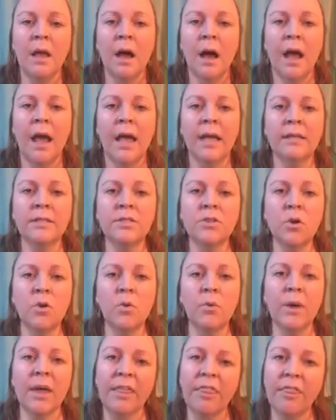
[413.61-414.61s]
And so
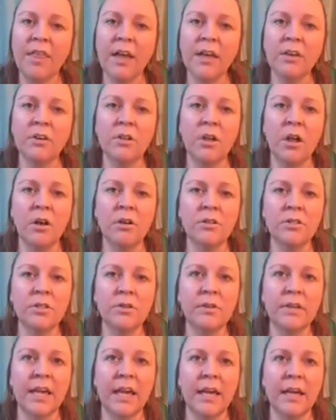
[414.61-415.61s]
with that, you'll
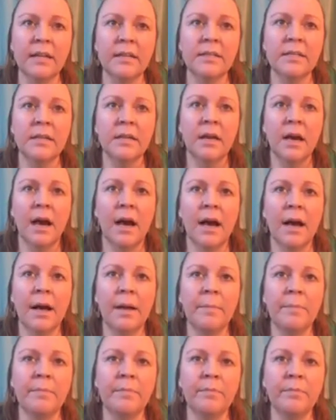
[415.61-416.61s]
also get
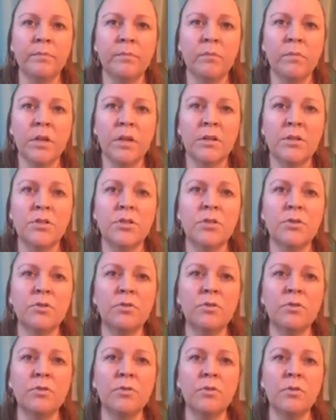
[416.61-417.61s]

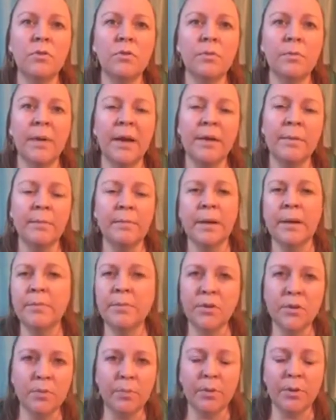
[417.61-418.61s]
to my
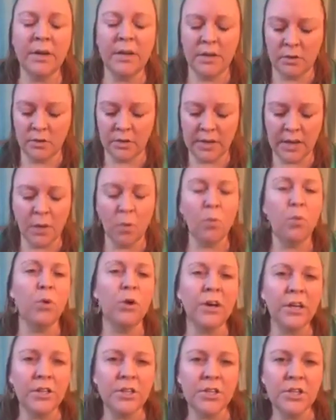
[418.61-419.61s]
blueprint. You'll get
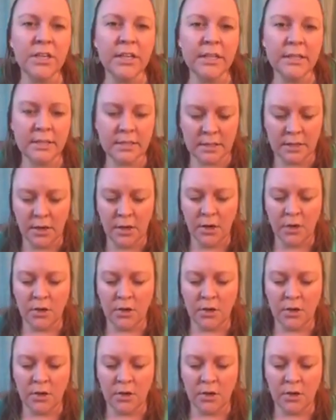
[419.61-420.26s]
worksheets.